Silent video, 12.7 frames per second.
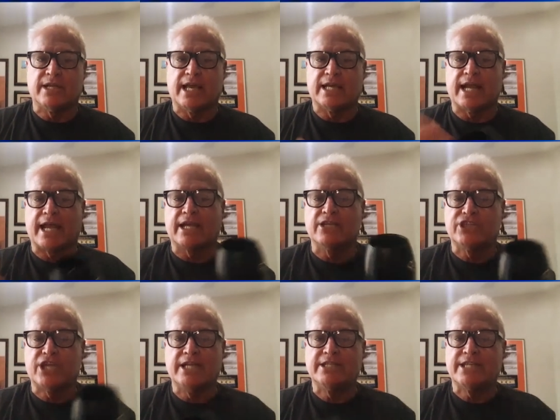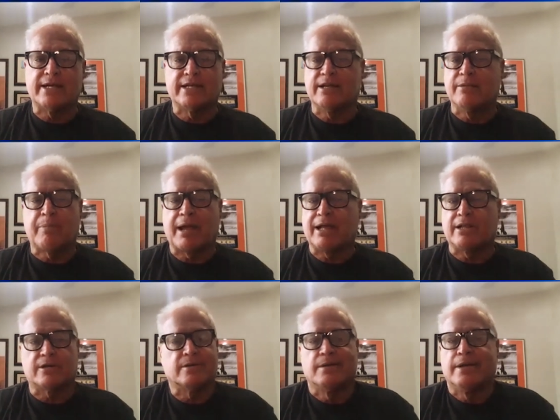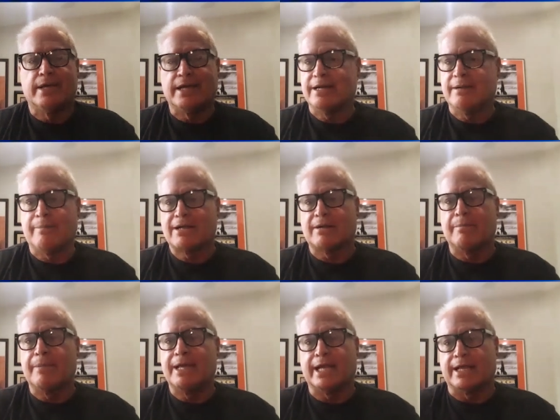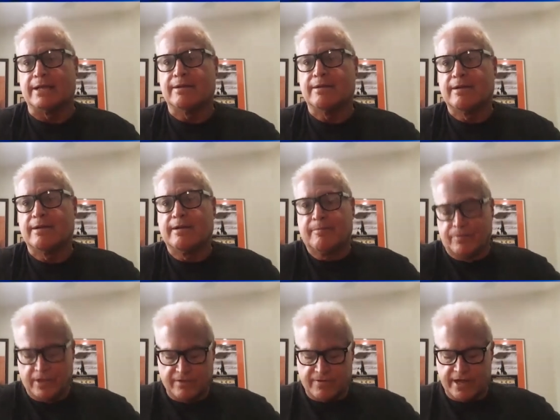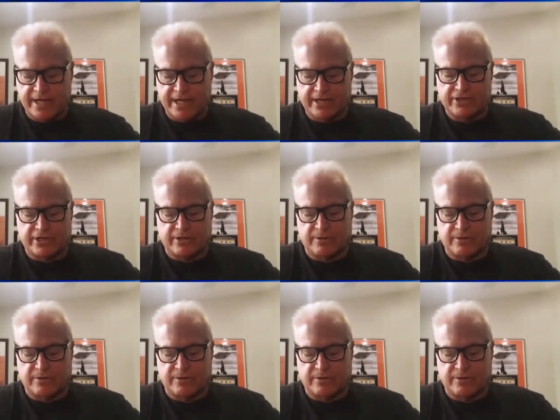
and I can change out an impeller in about a minute if I need to.